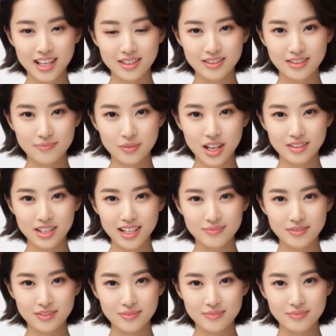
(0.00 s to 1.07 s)
for the period
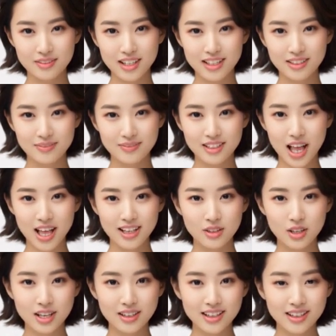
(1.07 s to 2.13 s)
from the 1st of
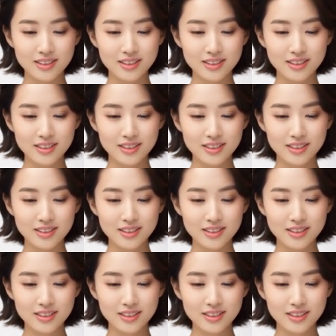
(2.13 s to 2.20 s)
January